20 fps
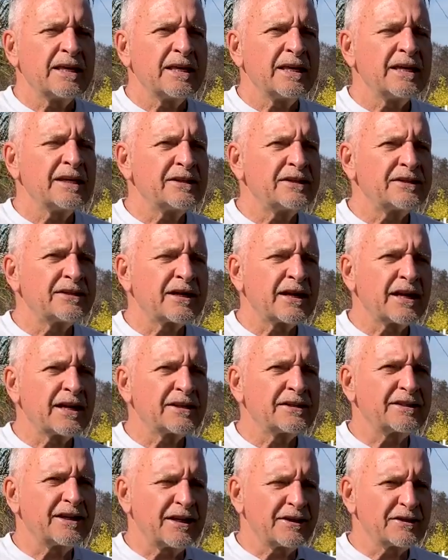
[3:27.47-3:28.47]
It uh,
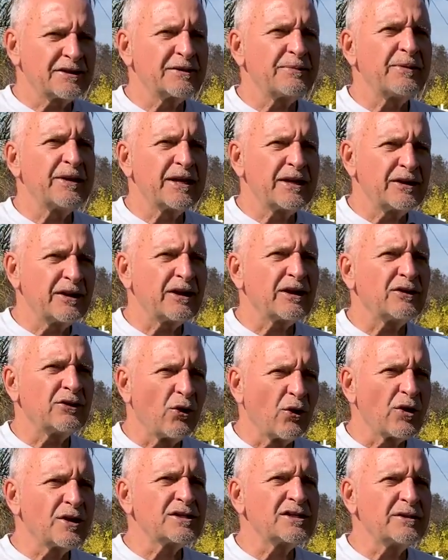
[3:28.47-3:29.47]
tends to be
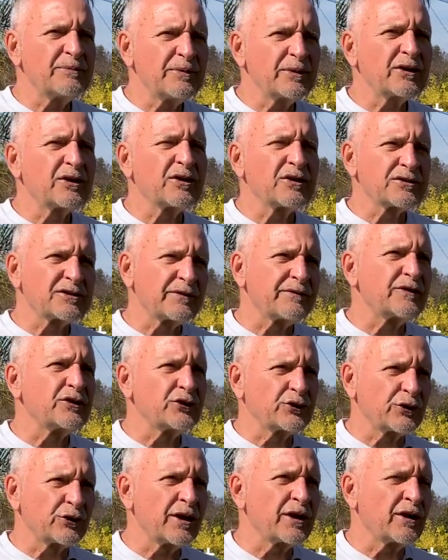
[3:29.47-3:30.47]
noisy because of the
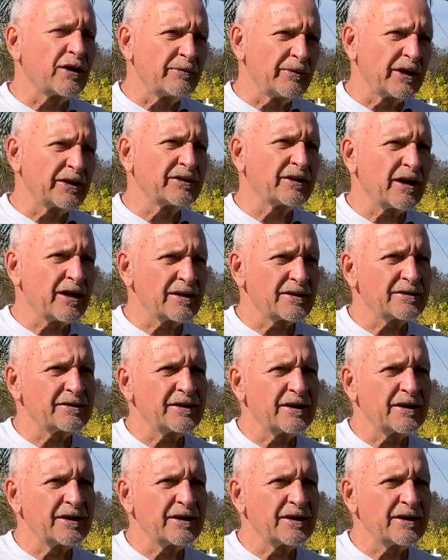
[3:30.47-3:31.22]
tread on my tires.